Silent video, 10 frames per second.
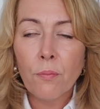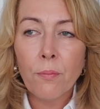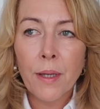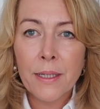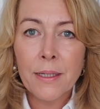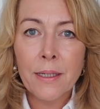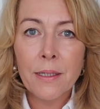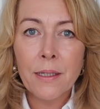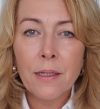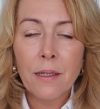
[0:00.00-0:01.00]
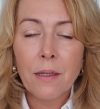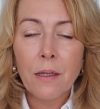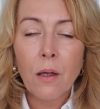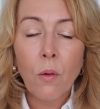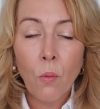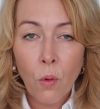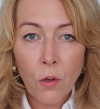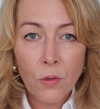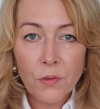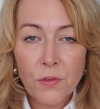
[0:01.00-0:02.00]
mainly
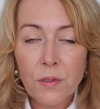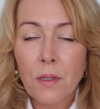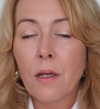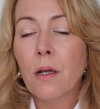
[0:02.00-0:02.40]
was,